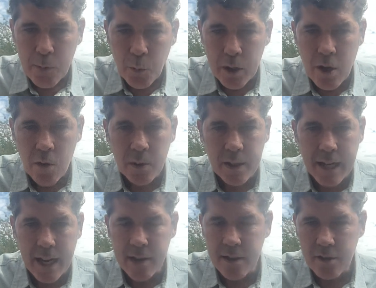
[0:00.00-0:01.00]
We don't
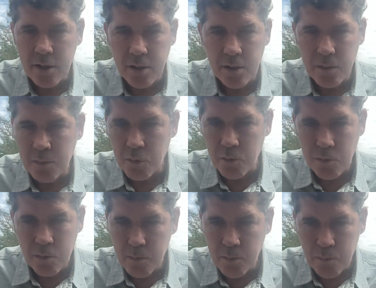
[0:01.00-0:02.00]
get to
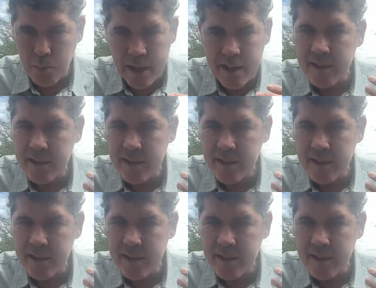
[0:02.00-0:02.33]
be